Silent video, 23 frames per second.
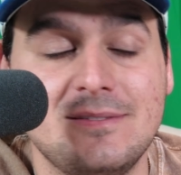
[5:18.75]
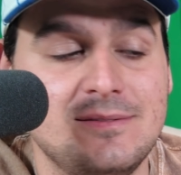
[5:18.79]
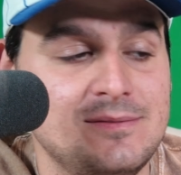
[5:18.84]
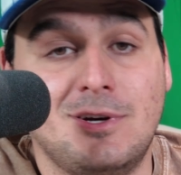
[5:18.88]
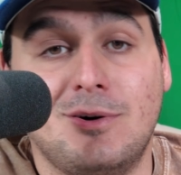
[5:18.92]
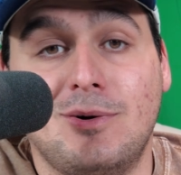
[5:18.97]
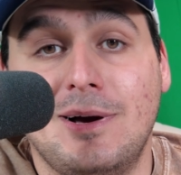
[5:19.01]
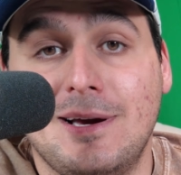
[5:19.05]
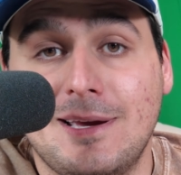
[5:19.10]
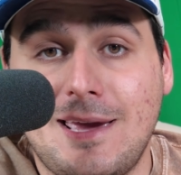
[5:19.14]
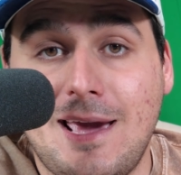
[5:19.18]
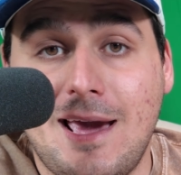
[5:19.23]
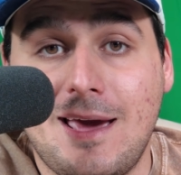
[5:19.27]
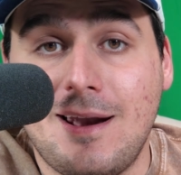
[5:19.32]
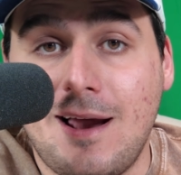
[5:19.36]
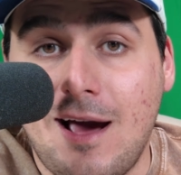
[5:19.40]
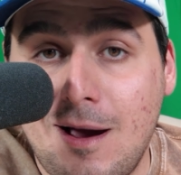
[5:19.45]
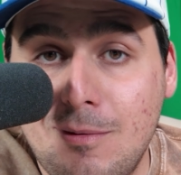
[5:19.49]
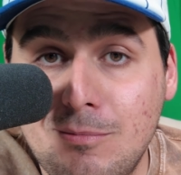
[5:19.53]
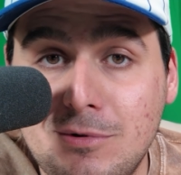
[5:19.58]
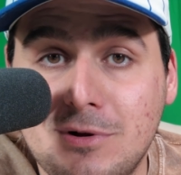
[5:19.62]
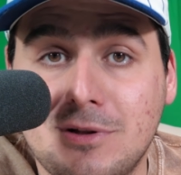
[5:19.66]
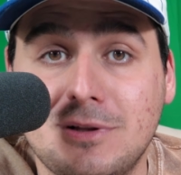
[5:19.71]
So again,
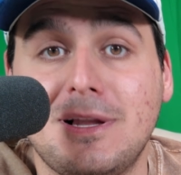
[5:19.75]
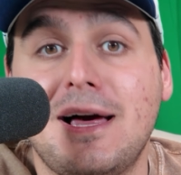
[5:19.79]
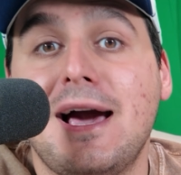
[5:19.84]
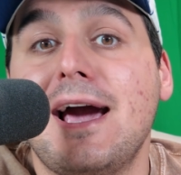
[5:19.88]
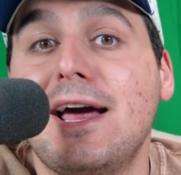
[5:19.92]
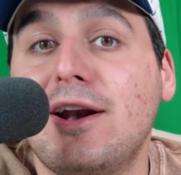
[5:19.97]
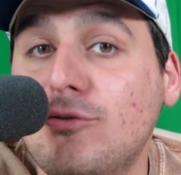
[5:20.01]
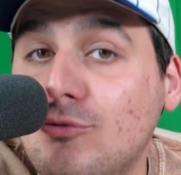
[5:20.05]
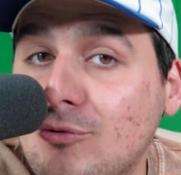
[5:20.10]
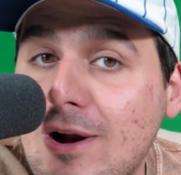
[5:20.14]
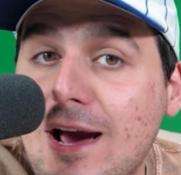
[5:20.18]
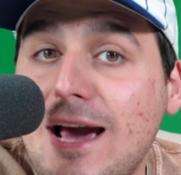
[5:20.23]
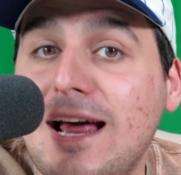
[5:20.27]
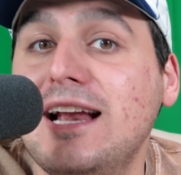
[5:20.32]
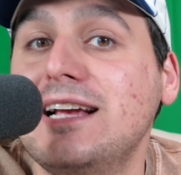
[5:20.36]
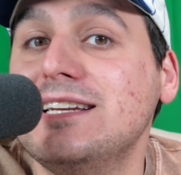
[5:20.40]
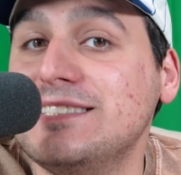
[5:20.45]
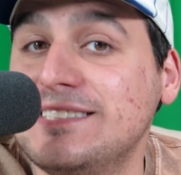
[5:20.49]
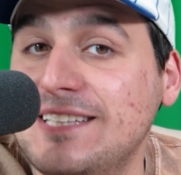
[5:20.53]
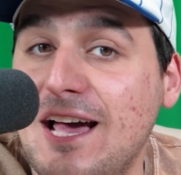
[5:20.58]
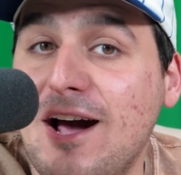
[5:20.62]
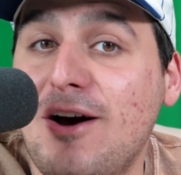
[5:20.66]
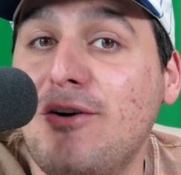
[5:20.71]
I'm glad red
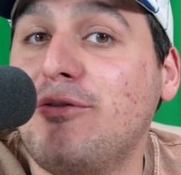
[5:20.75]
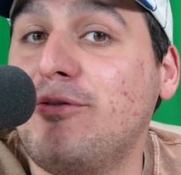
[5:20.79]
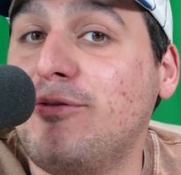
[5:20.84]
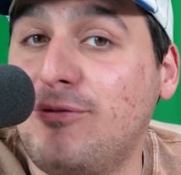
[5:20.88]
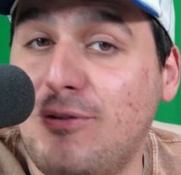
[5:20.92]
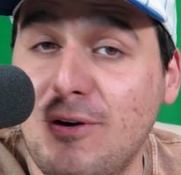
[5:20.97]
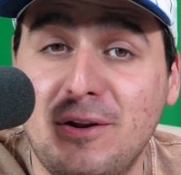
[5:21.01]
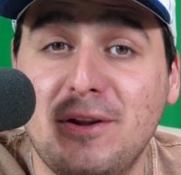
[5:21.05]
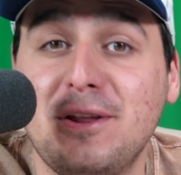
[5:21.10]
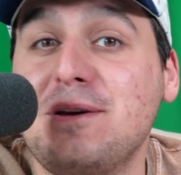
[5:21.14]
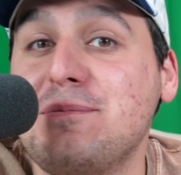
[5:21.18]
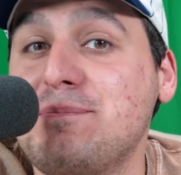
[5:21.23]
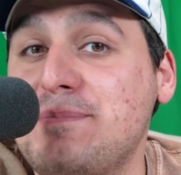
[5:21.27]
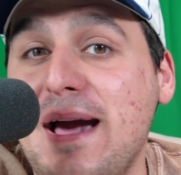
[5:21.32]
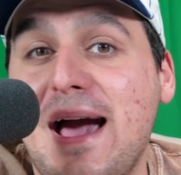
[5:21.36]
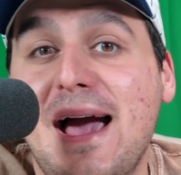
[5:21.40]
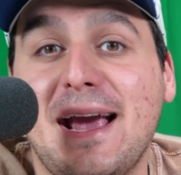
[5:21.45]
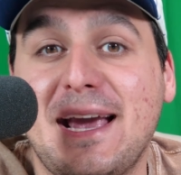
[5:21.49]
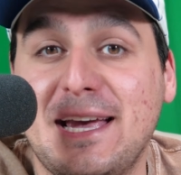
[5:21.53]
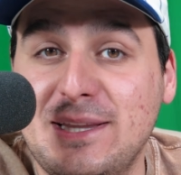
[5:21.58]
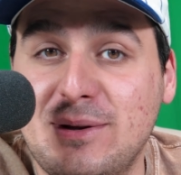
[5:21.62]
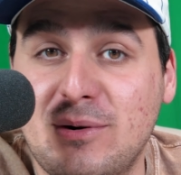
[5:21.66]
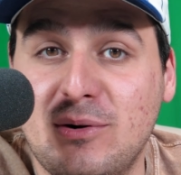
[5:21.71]
is now fully
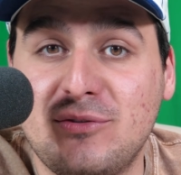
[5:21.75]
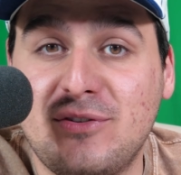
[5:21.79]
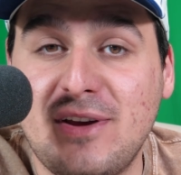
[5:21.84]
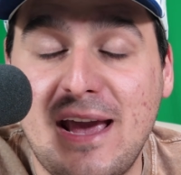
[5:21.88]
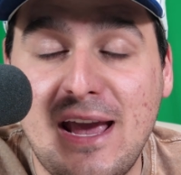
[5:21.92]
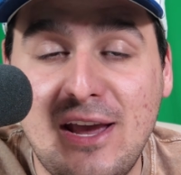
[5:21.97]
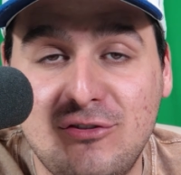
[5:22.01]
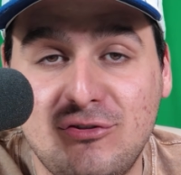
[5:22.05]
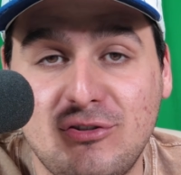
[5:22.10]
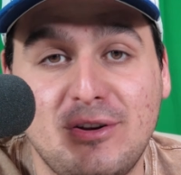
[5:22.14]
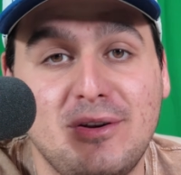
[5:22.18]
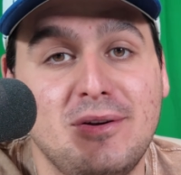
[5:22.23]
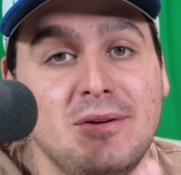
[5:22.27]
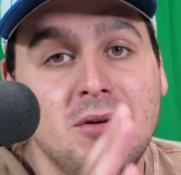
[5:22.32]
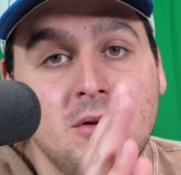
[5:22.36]
back in the rotation.